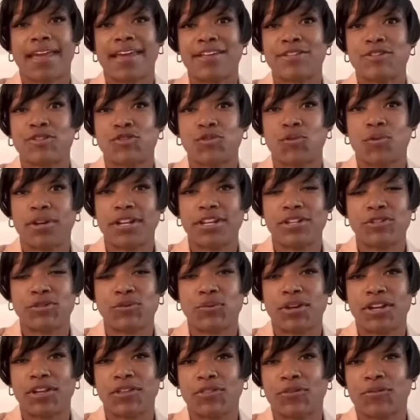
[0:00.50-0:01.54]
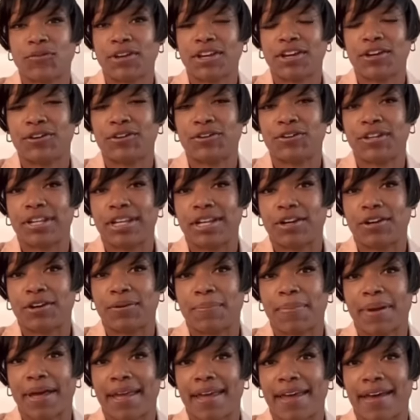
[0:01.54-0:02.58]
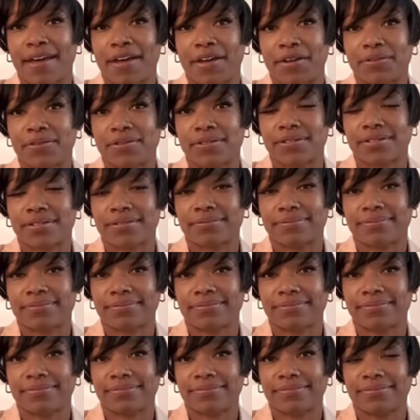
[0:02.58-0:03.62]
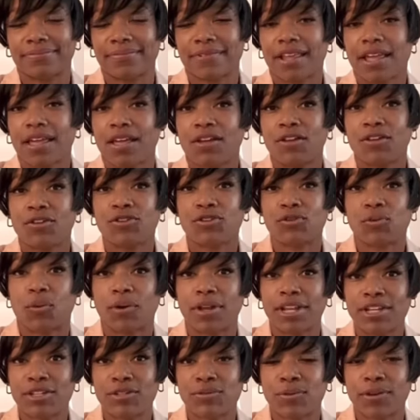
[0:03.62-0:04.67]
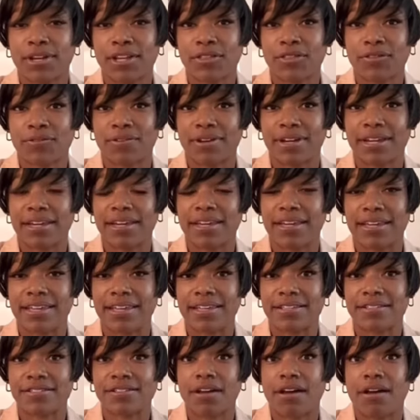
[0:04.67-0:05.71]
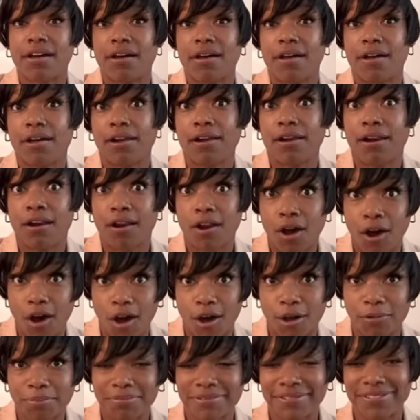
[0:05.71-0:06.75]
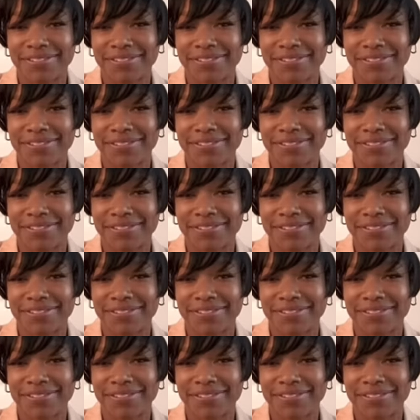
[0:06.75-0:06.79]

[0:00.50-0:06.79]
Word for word: Is 2023 a good year to buy a house? 2023 is a lot.